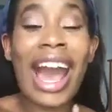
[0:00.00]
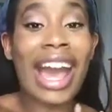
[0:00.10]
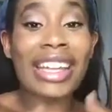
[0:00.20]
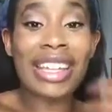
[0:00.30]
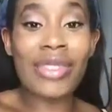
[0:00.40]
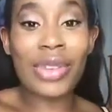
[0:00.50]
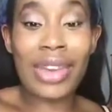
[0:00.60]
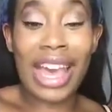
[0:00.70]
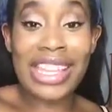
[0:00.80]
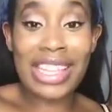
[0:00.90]
i love you
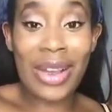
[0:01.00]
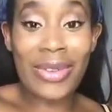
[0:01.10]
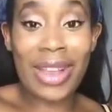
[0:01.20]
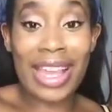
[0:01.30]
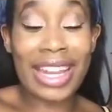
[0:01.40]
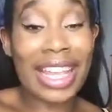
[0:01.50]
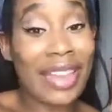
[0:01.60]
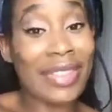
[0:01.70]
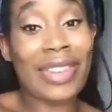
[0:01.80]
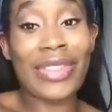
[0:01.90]
guys already
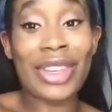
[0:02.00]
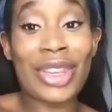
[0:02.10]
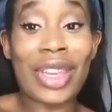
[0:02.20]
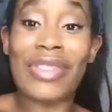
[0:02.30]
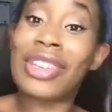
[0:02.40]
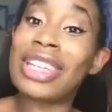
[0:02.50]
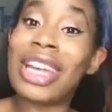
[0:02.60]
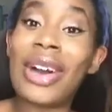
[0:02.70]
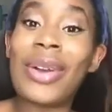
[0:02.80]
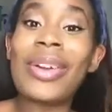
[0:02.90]
even if you do if you
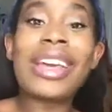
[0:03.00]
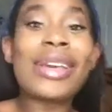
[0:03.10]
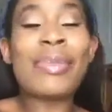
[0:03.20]
don't